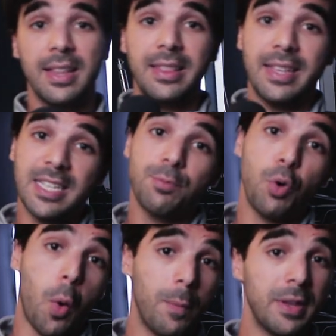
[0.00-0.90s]
This is
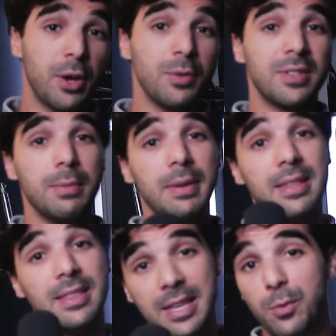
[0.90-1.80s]
probably going to be
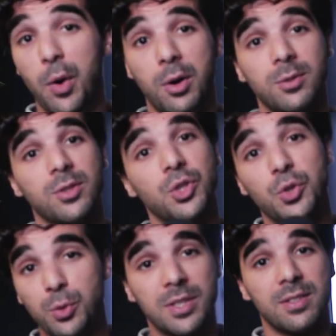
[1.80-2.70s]
the world's
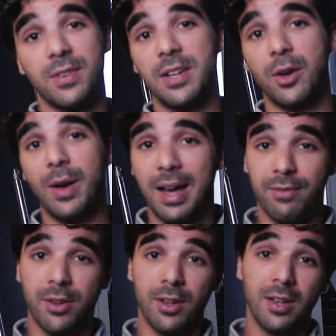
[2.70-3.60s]
shortest video
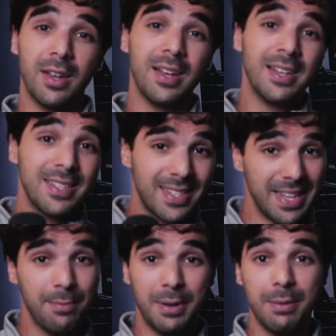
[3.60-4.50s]
ever,
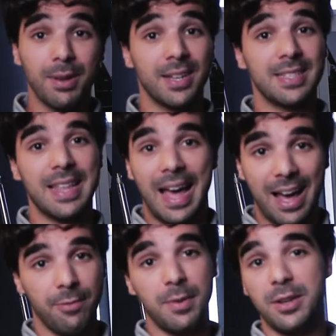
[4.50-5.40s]
simply because there
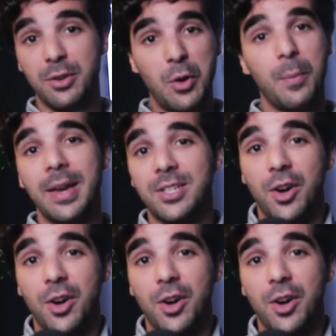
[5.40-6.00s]
have been no major